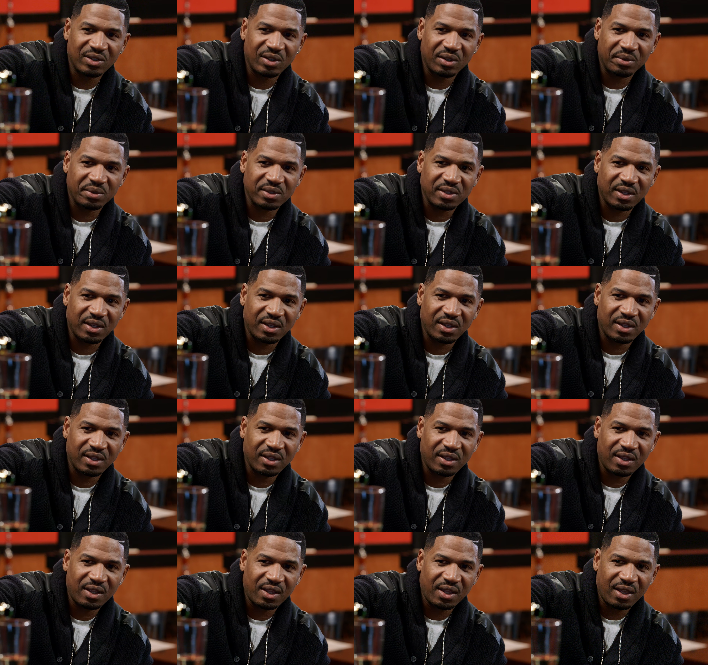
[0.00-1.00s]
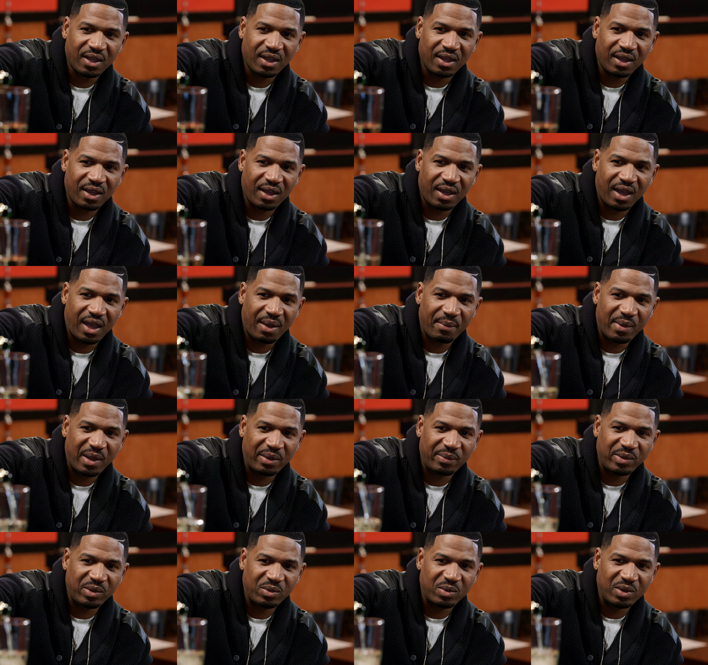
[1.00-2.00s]
you know what I'm saying? I
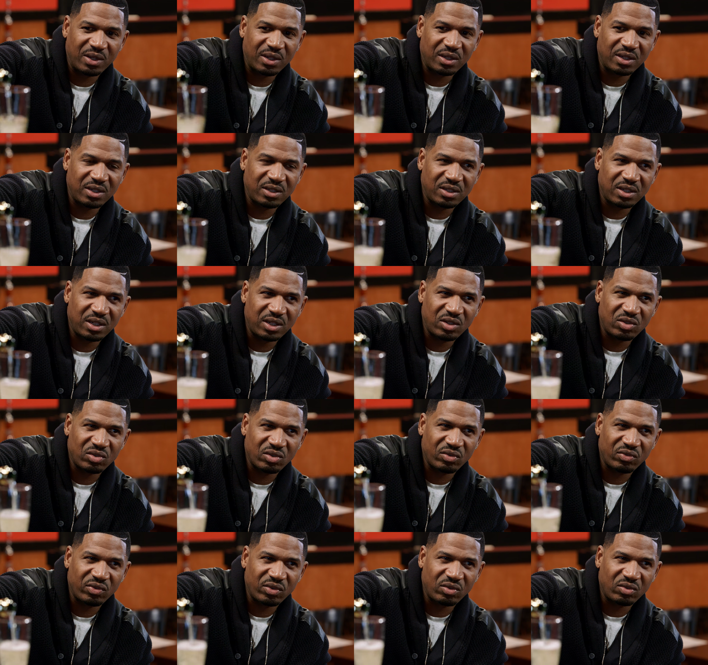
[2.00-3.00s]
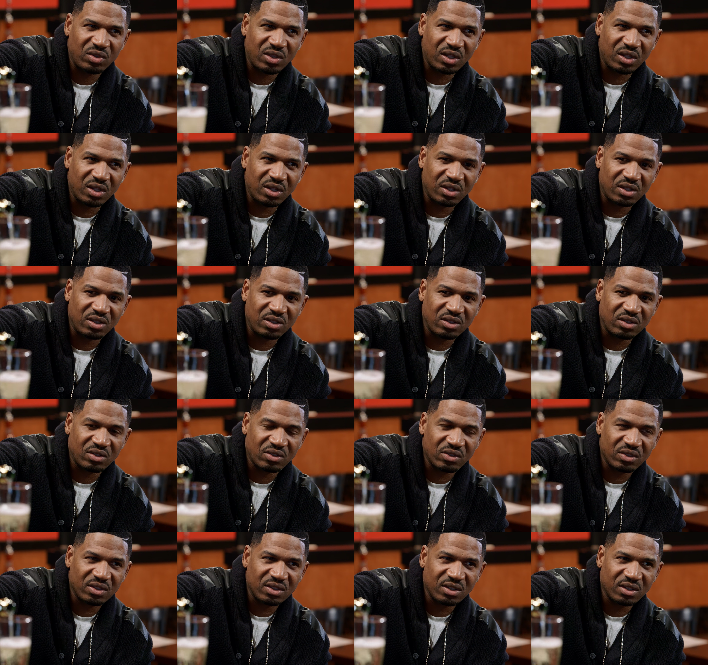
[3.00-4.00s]
might be willing to teach you a few things.
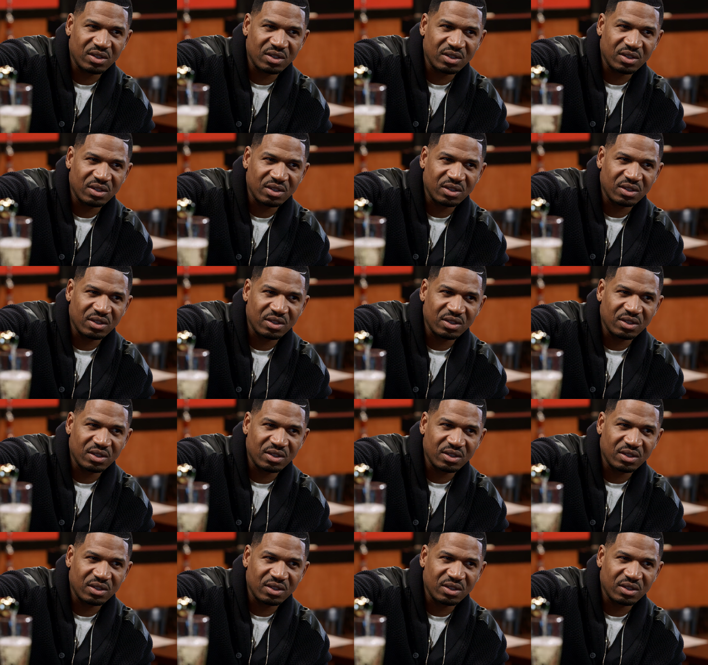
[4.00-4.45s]
I'm